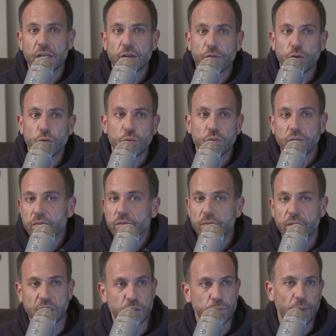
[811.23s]
And if you
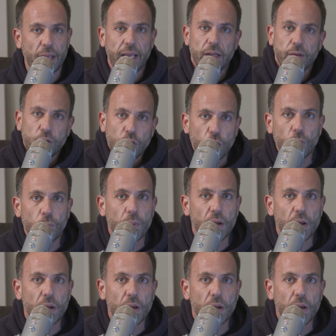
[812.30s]
explain, you know,